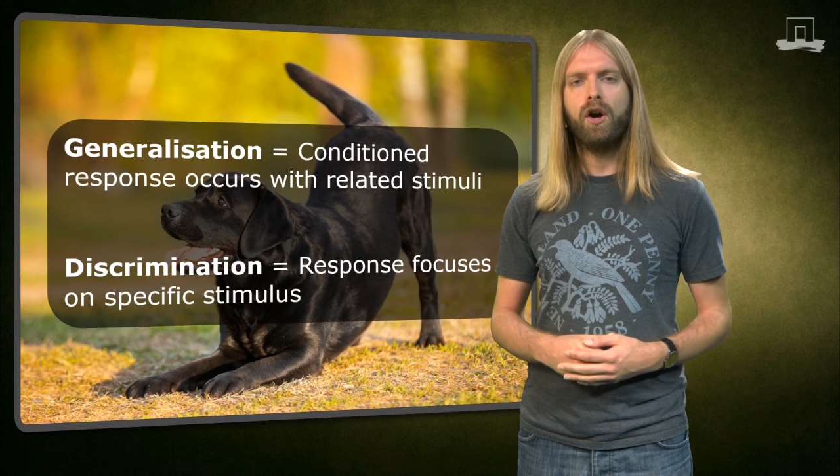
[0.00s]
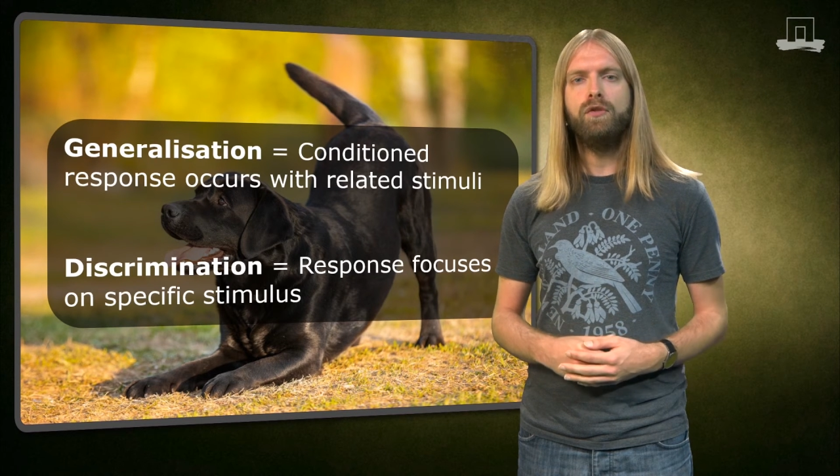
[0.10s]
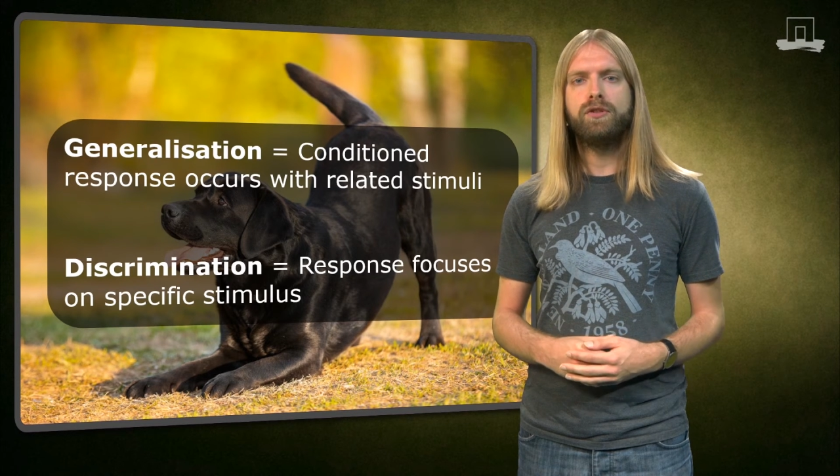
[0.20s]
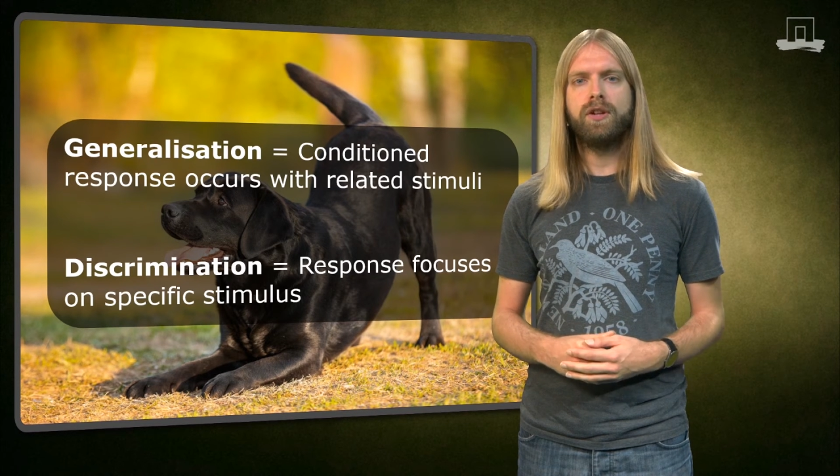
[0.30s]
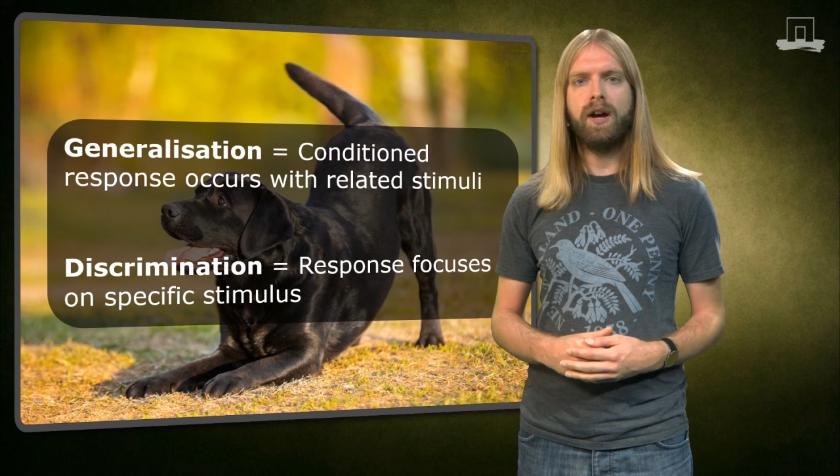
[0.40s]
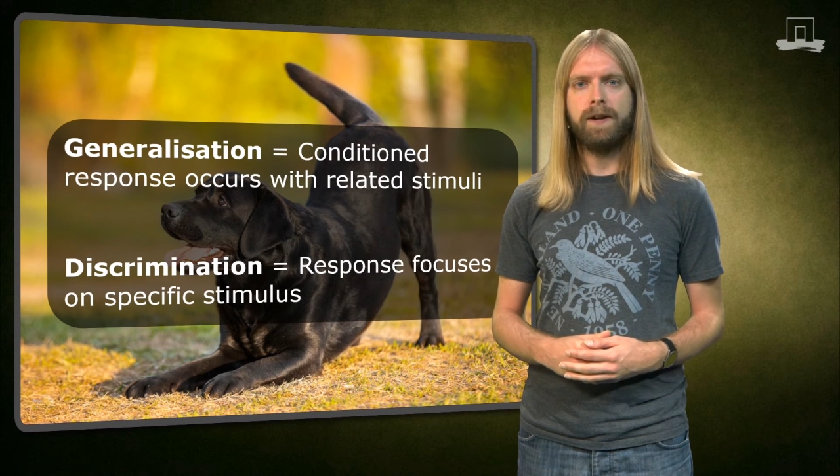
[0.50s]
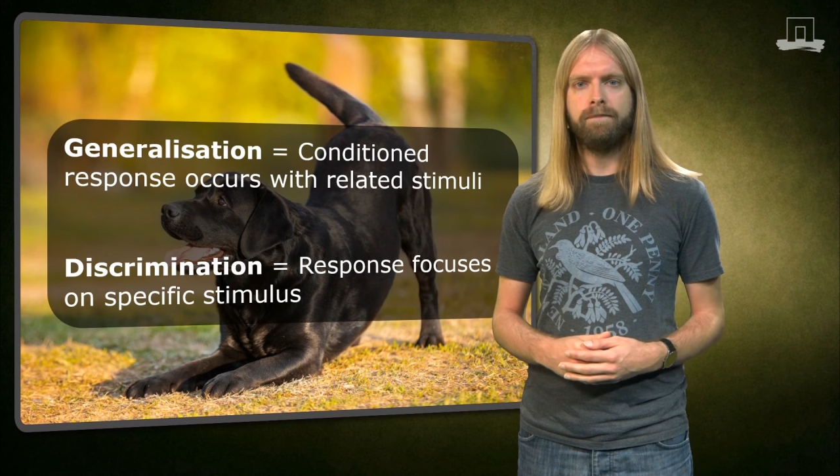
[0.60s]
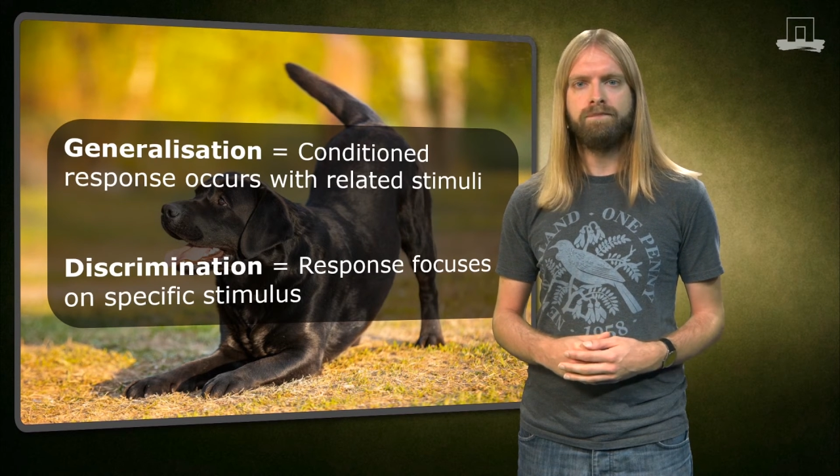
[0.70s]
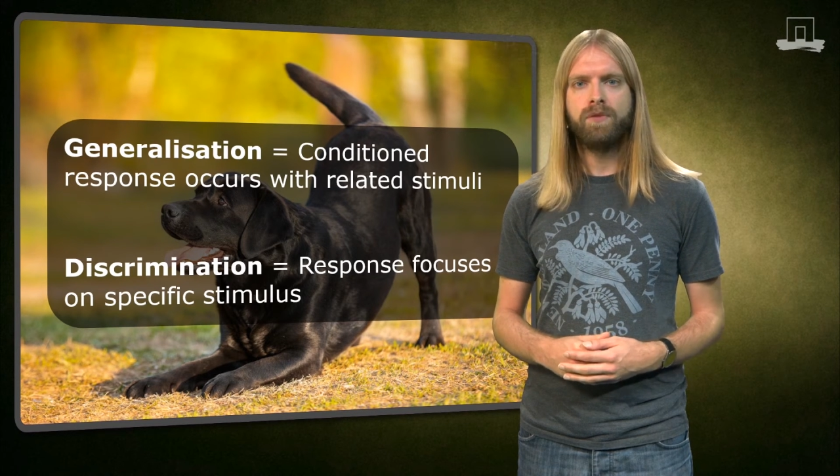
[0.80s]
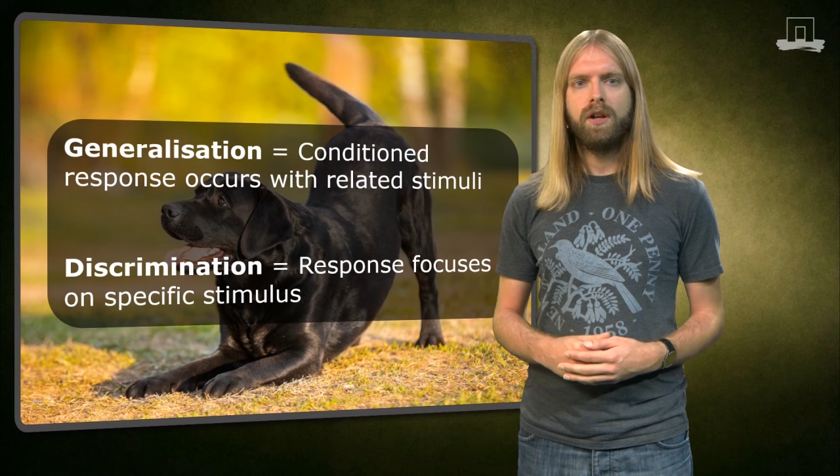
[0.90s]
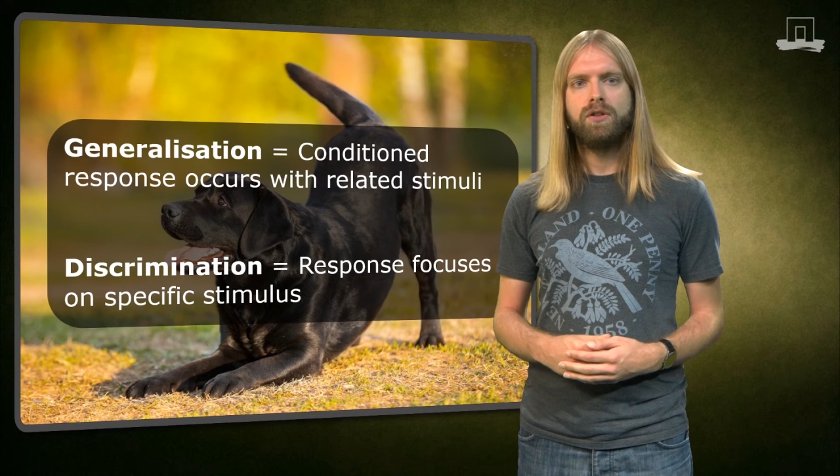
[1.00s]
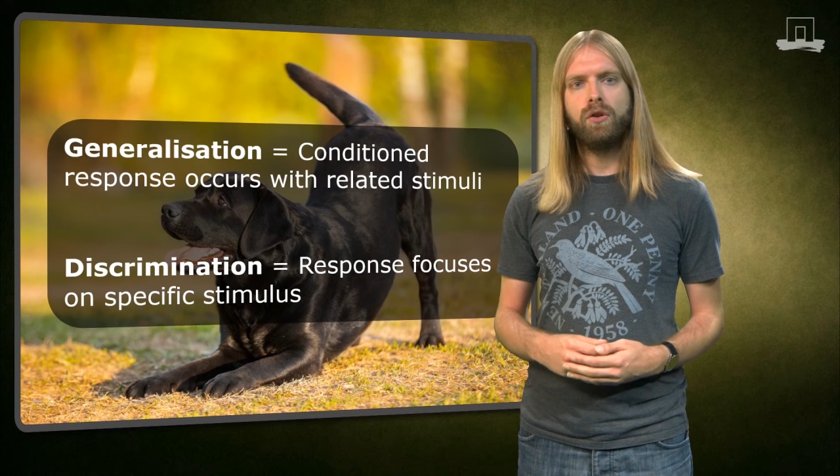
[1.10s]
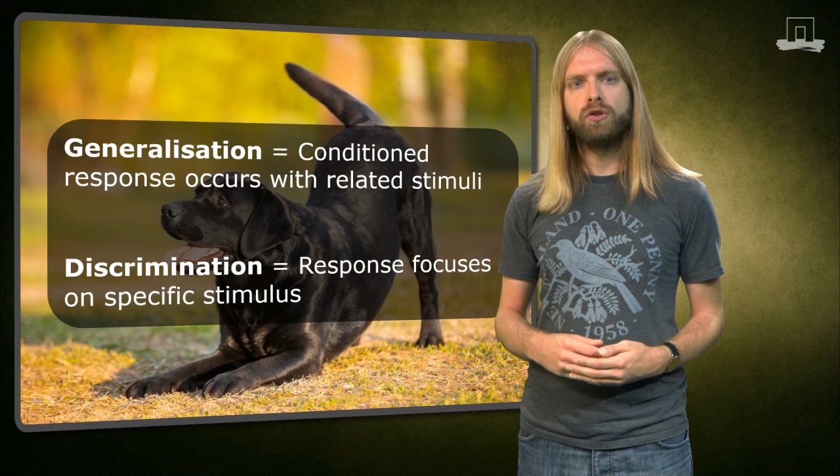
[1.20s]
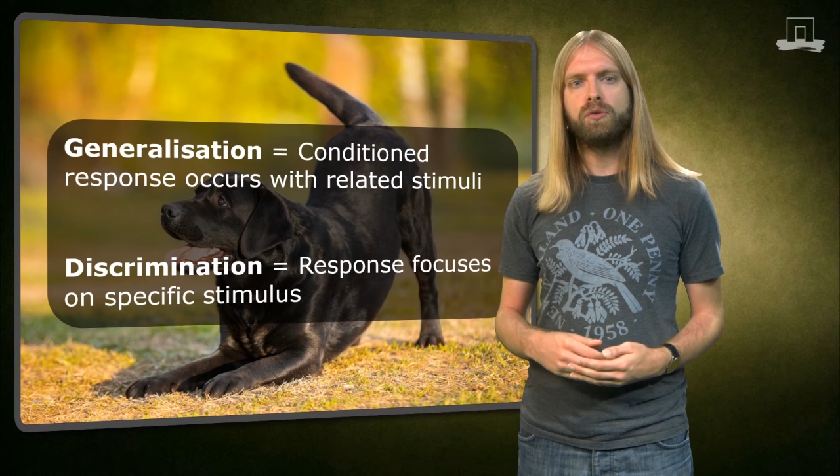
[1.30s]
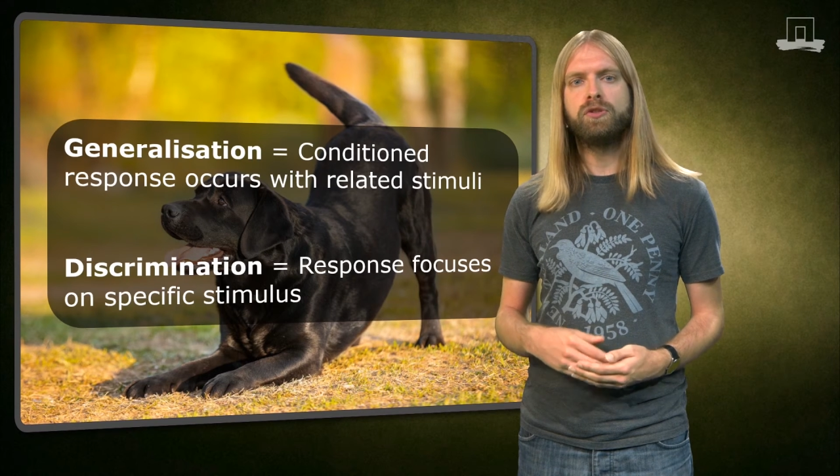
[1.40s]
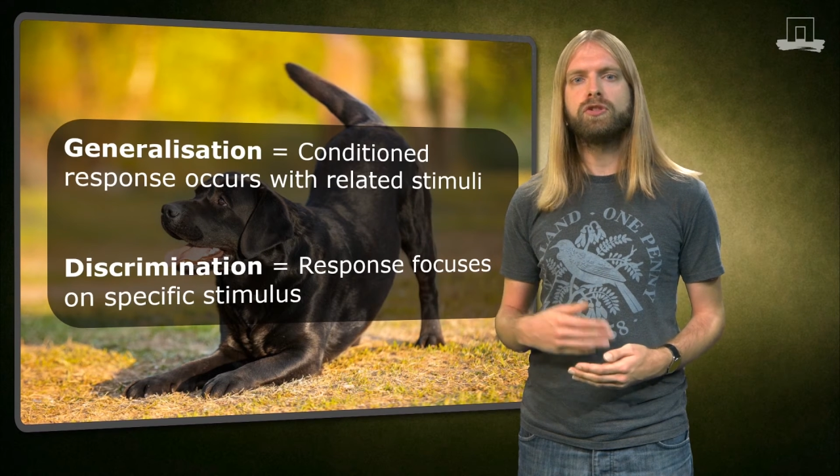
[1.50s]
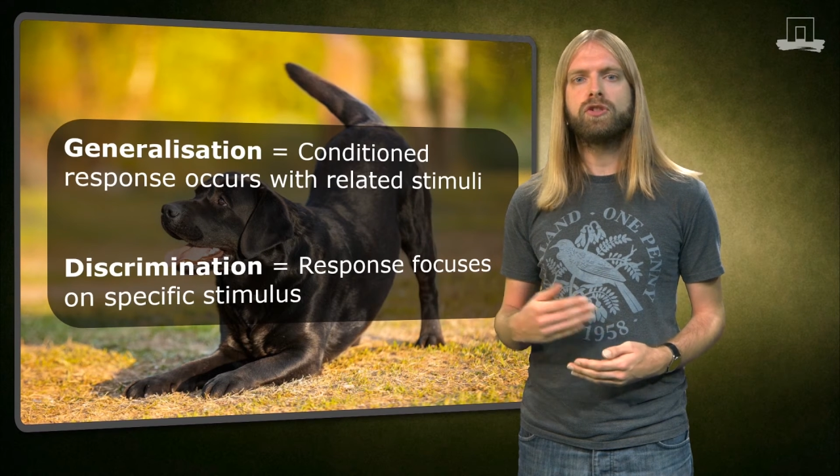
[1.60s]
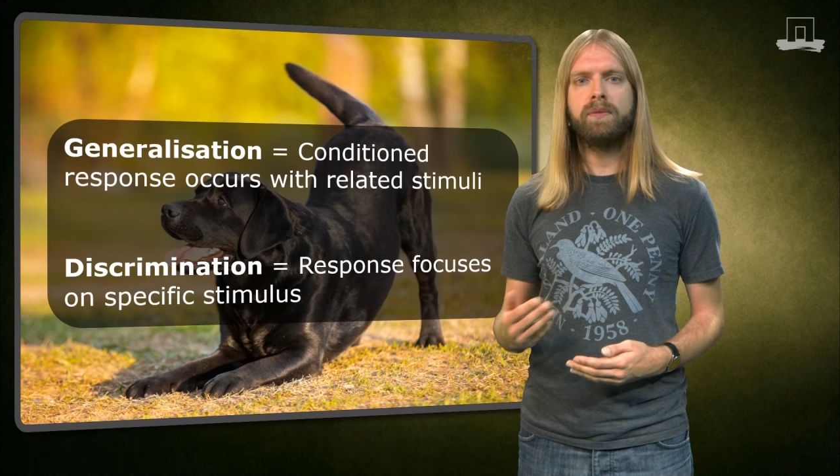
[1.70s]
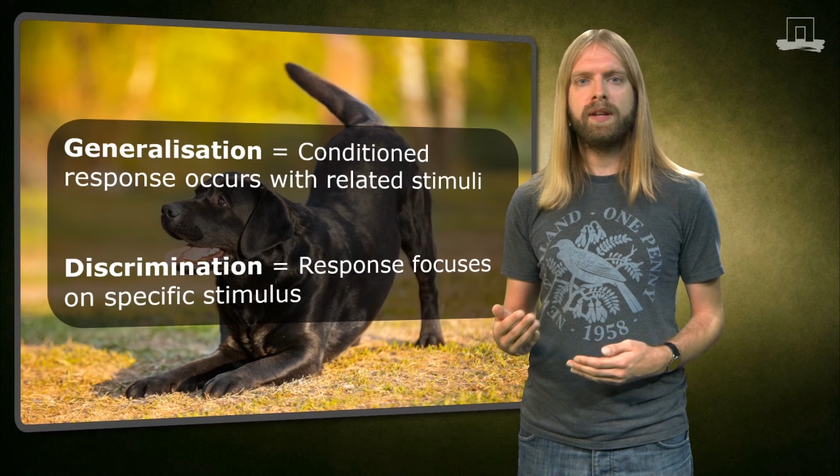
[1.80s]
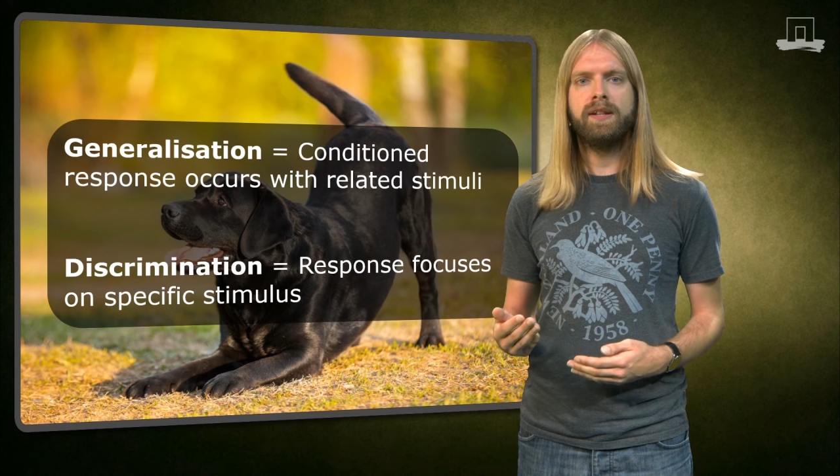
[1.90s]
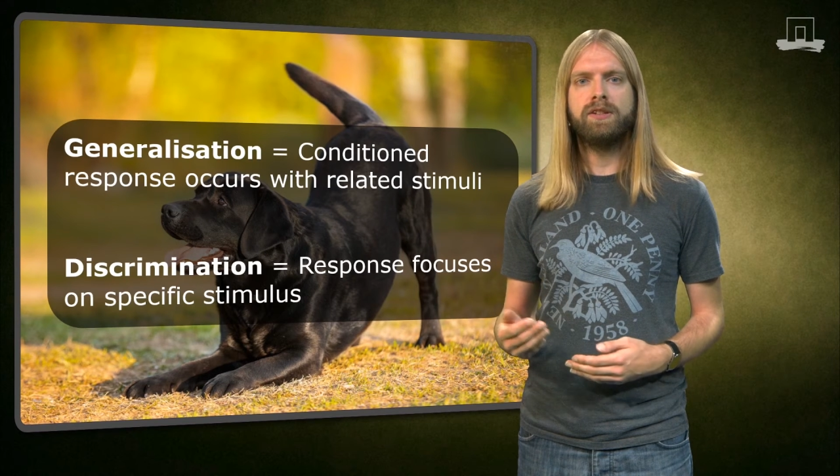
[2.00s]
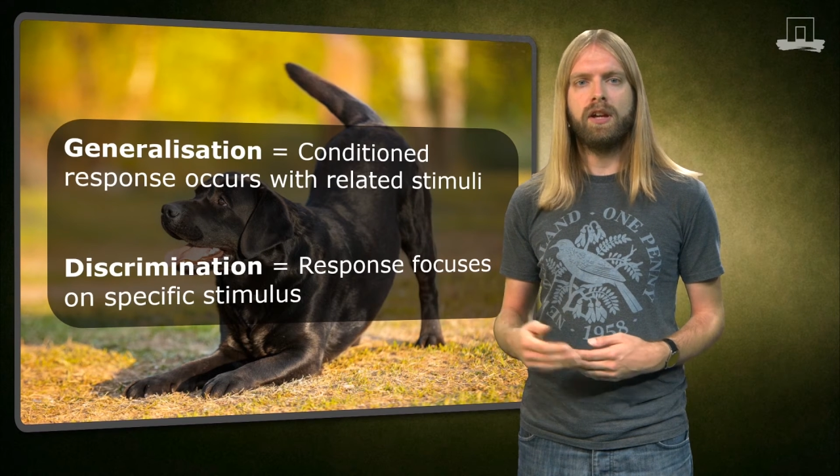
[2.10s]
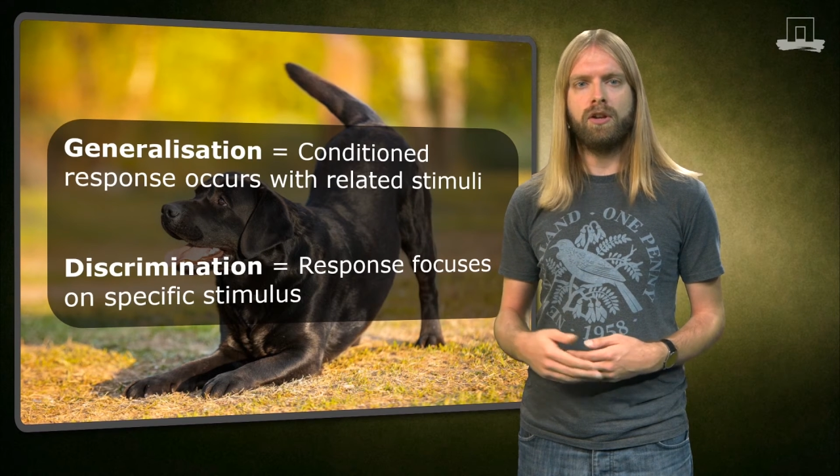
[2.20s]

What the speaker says: over time, dogs will discriminate